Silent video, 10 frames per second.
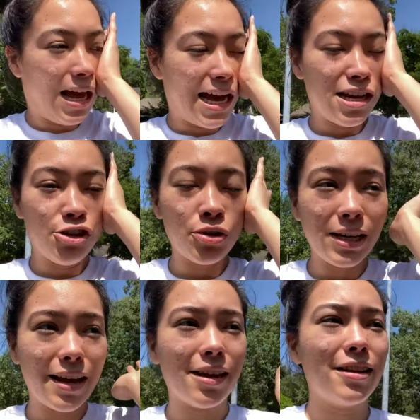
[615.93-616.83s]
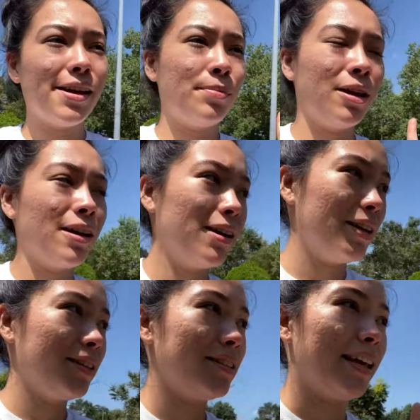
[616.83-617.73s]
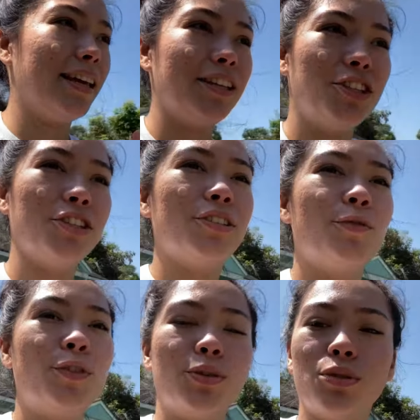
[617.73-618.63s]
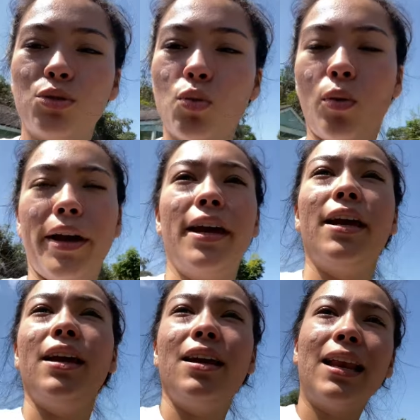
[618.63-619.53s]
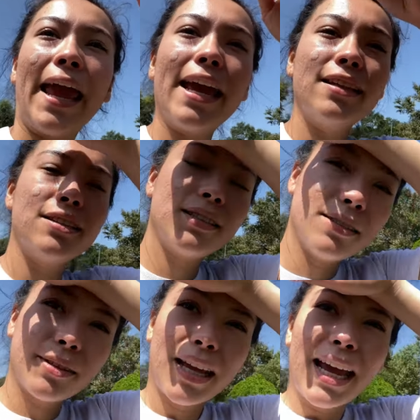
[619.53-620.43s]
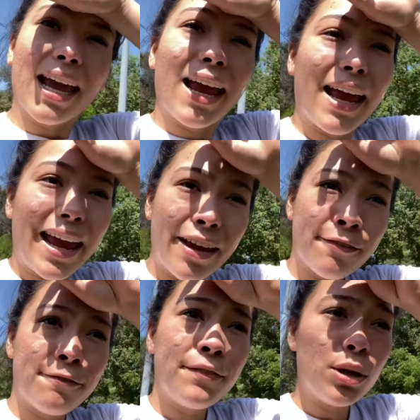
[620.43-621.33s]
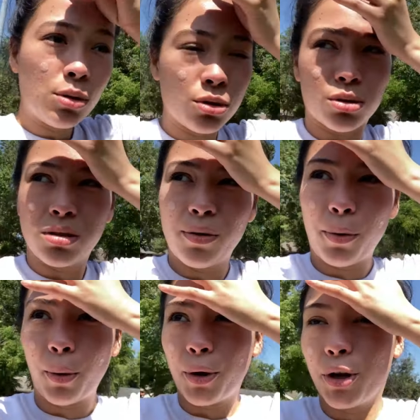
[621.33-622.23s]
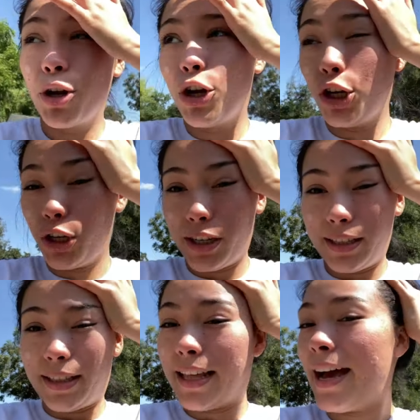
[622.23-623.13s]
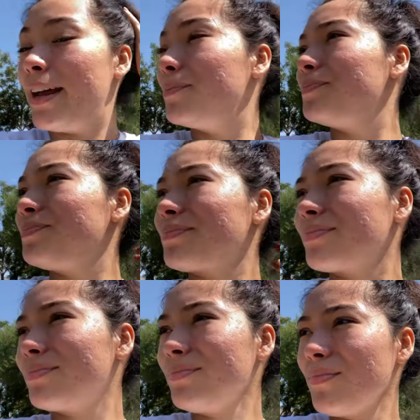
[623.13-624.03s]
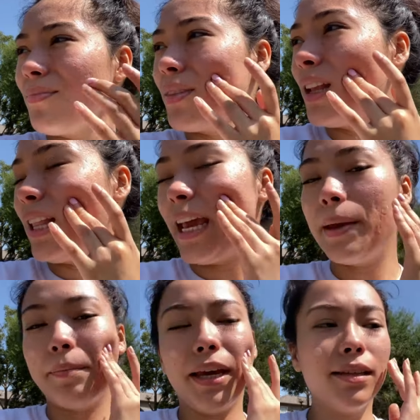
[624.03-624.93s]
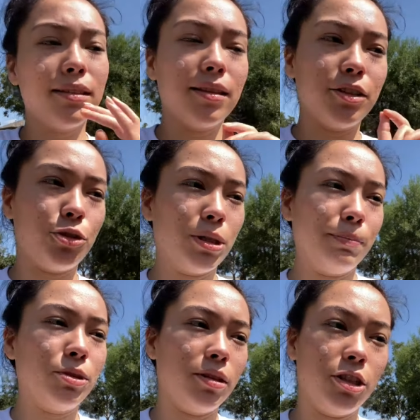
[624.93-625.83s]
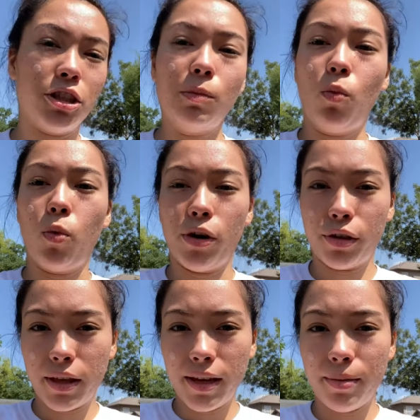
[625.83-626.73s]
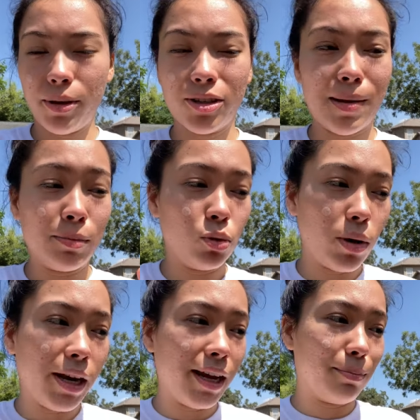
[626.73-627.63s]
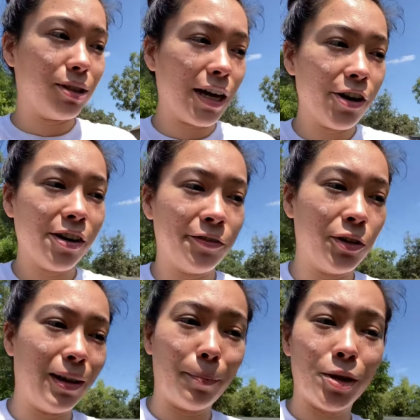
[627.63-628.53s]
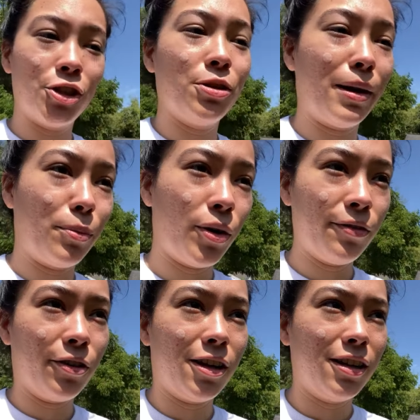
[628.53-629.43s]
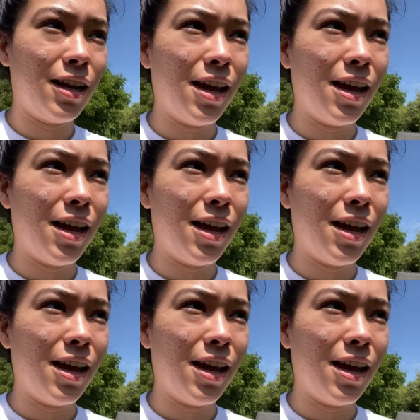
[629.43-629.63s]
I enjoy leg day because it just feels way, like, it's, it feels good that, like, it makes the trip to the gym worth it because I'm sweating, I'm tired, I feel like punching my boyfriend.